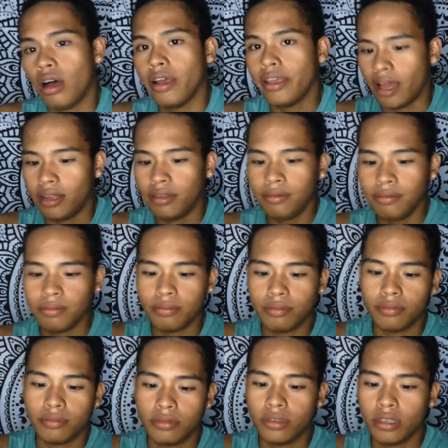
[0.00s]
Ayan.
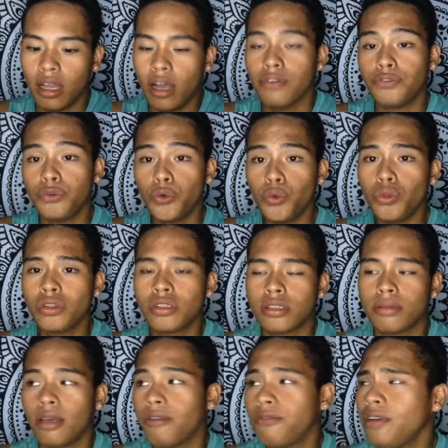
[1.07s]
Foods,
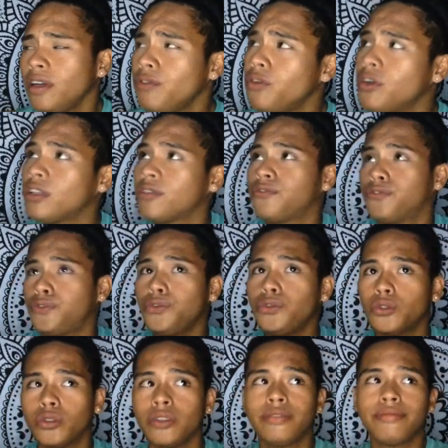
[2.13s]
my favorite
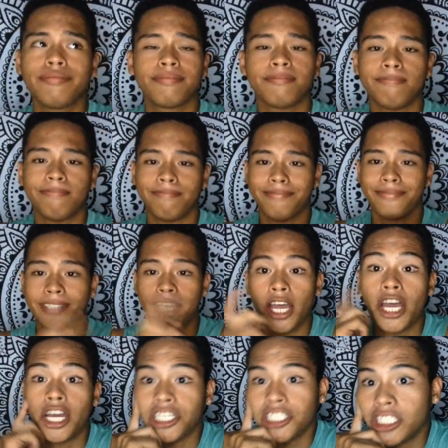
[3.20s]
food.
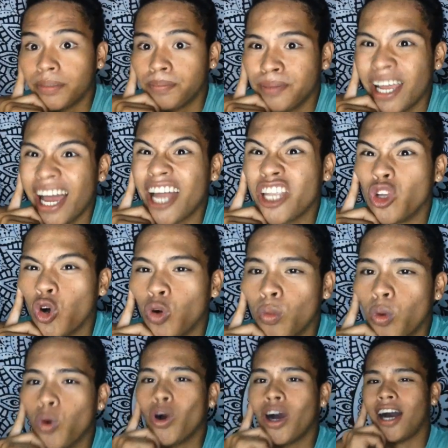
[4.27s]
Shippy
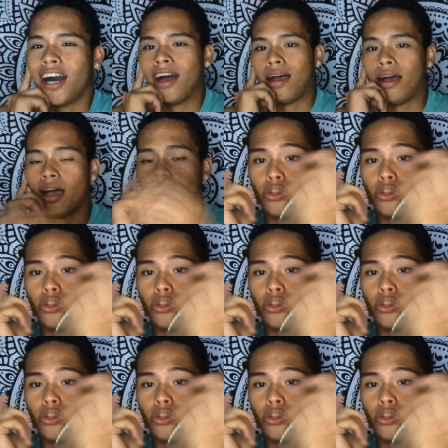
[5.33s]
adobo. Ha?